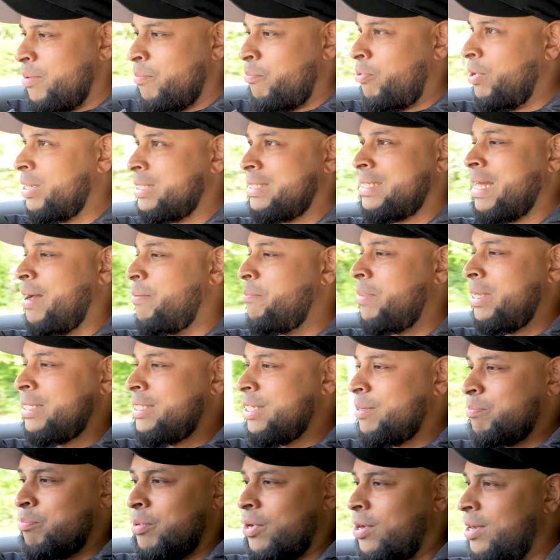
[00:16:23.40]
press that
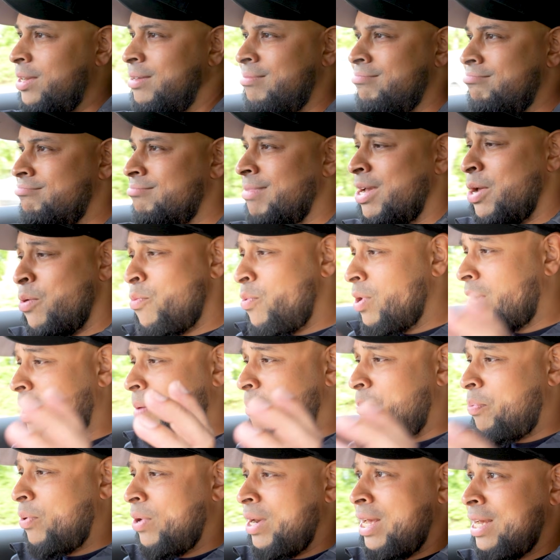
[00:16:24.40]
magic button, we
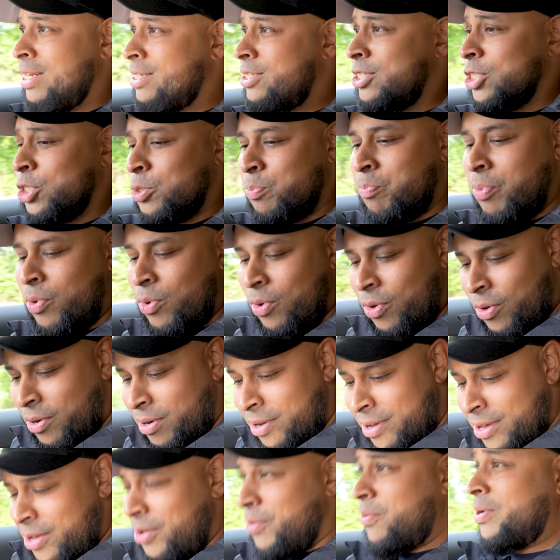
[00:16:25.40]
can put it into sport,
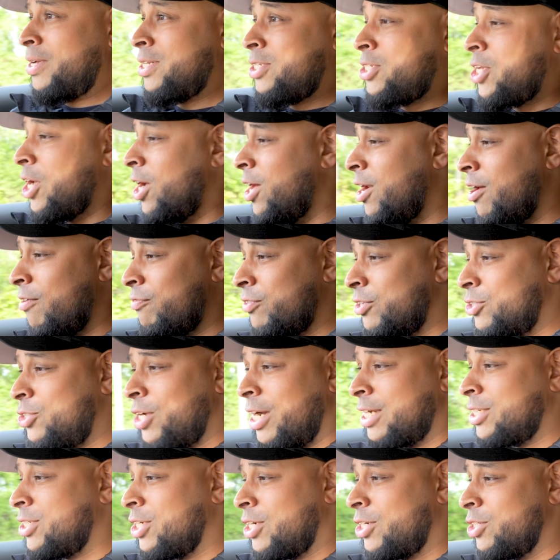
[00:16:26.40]
we can turn off the
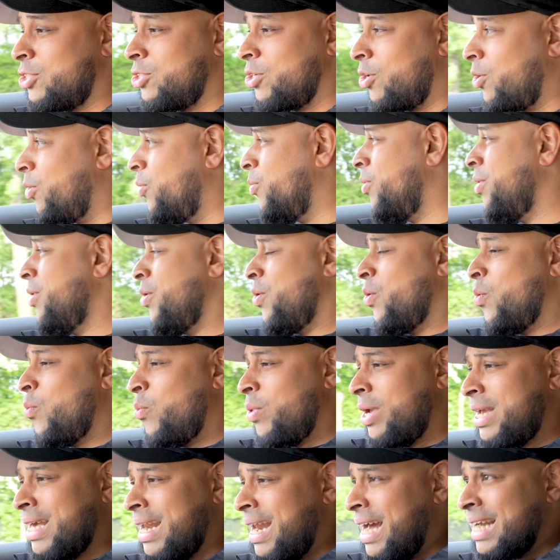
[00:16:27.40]
traction control,
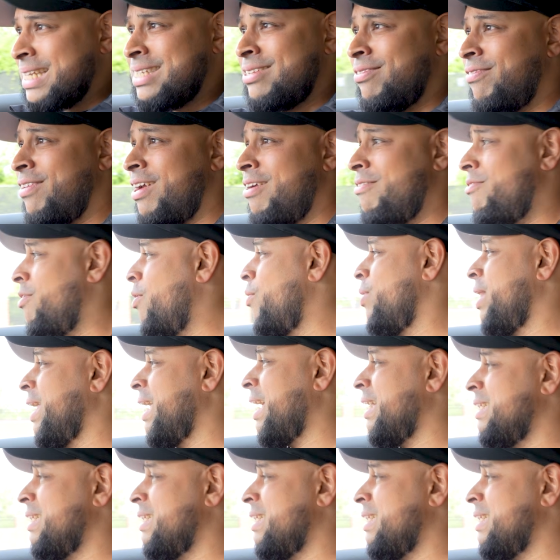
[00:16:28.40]
we can activate rolling